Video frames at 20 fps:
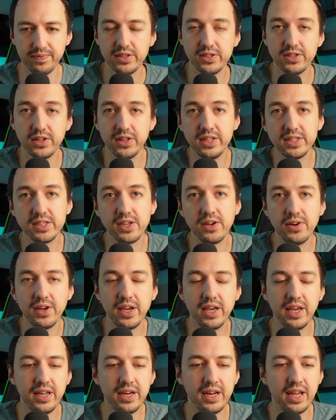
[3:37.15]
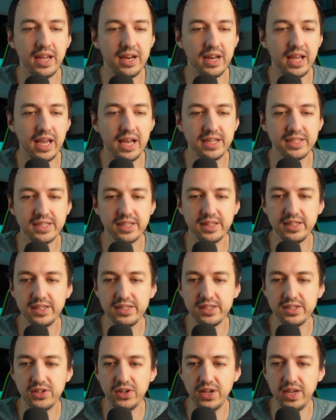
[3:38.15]
So let's go ahead and ask
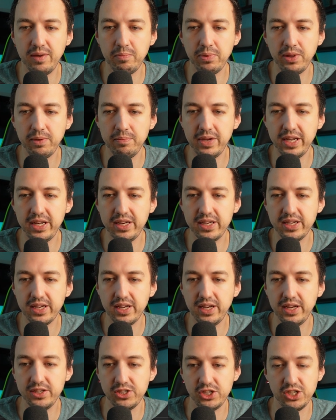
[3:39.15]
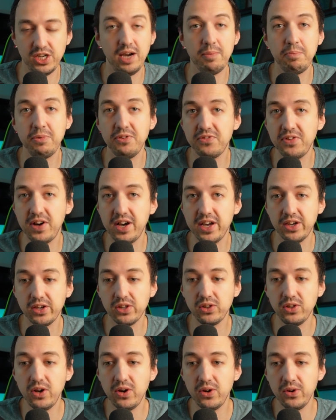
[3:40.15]
this to implement a Shopify
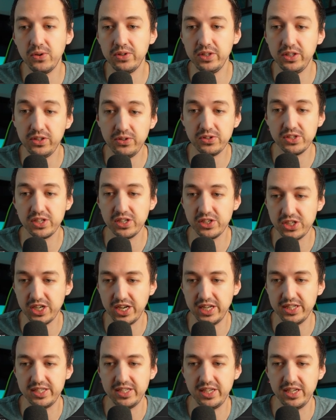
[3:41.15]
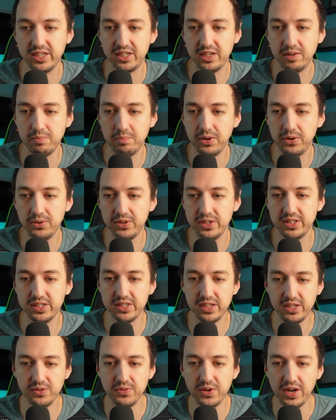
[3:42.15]
clone using ShadCN
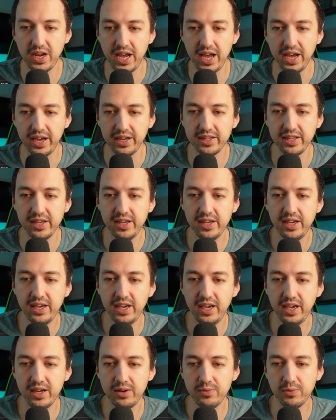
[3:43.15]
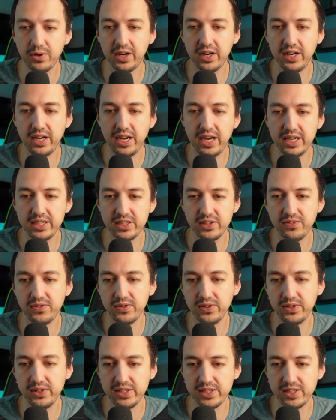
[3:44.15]
components in React. And we're gonna ask
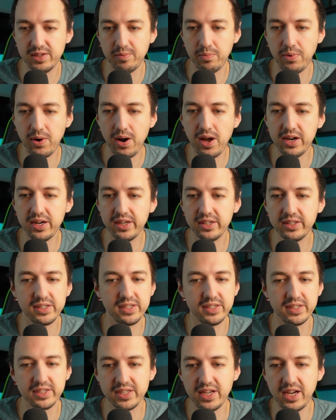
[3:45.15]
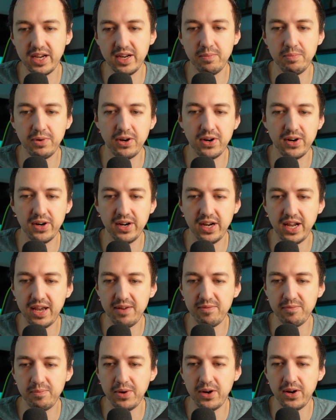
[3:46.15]
for a list of products, a sidebar, a
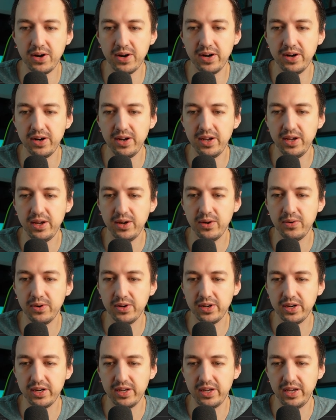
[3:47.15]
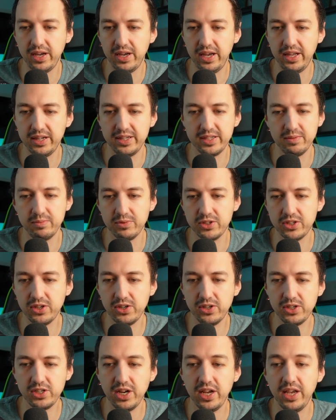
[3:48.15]
nav bar. We're gonna add some
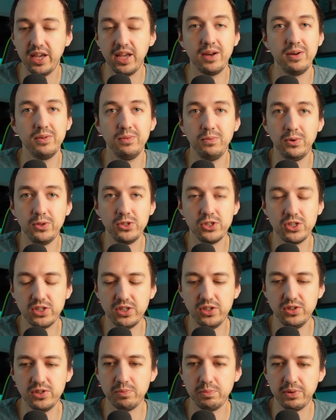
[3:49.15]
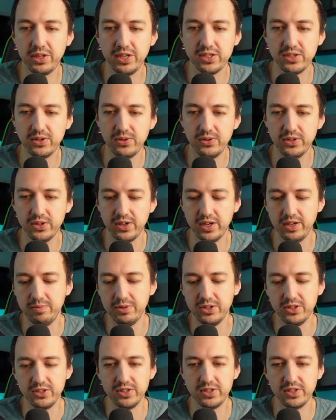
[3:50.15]
search, and we'll just use placeholder
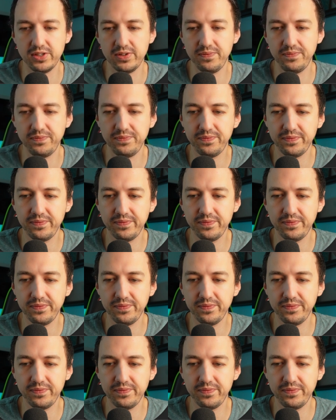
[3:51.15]
images.